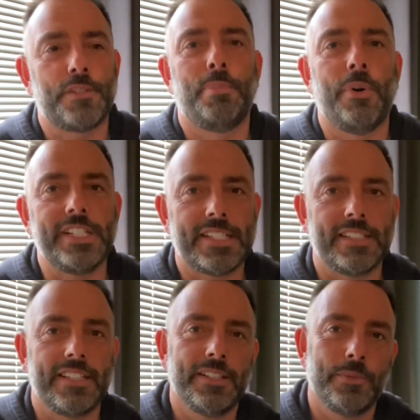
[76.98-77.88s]
point,
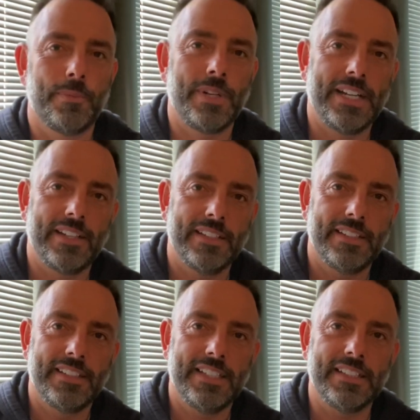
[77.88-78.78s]
isn't there, where
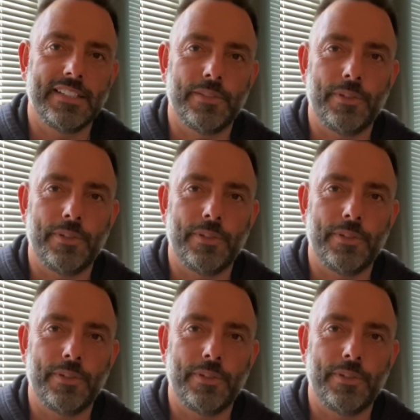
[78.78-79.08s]
it,